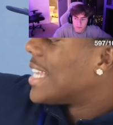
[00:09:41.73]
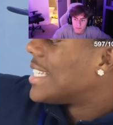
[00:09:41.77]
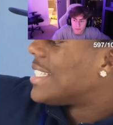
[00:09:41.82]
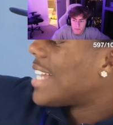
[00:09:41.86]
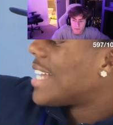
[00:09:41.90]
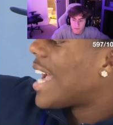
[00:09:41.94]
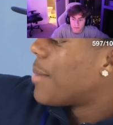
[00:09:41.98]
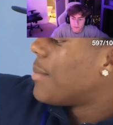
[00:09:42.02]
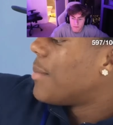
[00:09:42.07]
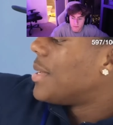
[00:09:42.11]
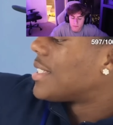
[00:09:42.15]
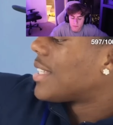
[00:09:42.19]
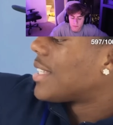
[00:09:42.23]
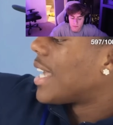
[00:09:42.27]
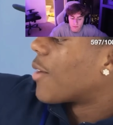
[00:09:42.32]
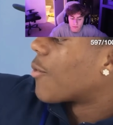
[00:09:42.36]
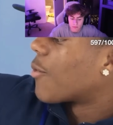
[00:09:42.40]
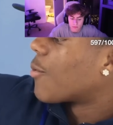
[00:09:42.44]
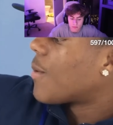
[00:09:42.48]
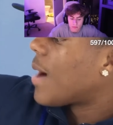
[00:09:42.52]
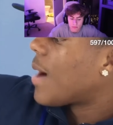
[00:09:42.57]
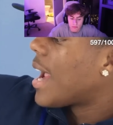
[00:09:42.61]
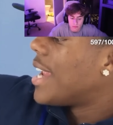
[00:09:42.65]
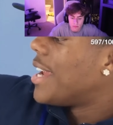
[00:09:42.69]
it has diamonds
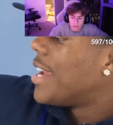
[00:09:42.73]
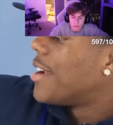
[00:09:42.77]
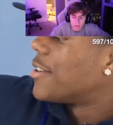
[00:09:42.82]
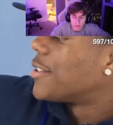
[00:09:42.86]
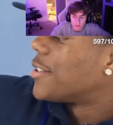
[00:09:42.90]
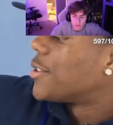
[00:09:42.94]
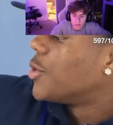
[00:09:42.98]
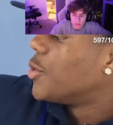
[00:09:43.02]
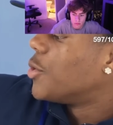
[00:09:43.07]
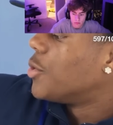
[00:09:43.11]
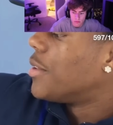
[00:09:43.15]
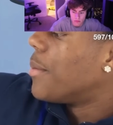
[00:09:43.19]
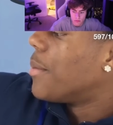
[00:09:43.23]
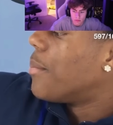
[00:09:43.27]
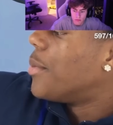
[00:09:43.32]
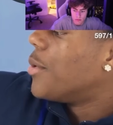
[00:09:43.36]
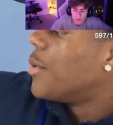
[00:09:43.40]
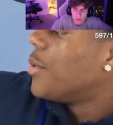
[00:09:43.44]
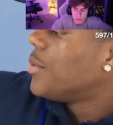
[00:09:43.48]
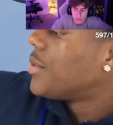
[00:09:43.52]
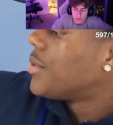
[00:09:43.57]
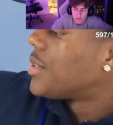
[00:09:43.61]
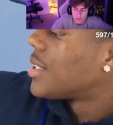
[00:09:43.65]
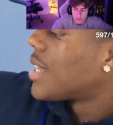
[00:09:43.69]
like right here too. The
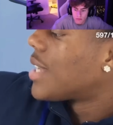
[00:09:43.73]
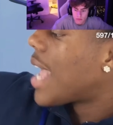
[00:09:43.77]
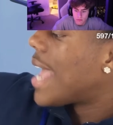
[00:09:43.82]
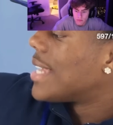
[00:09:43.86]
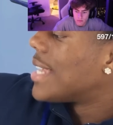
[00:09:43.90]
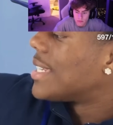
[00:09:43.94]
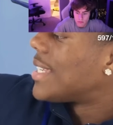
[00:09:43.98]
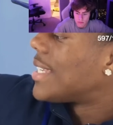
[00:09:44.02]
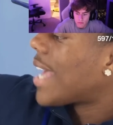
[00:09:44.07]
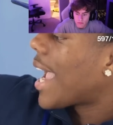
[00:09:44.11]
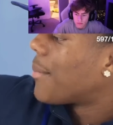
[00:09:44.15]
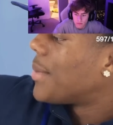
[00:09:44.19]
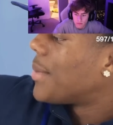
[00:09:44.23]
boots has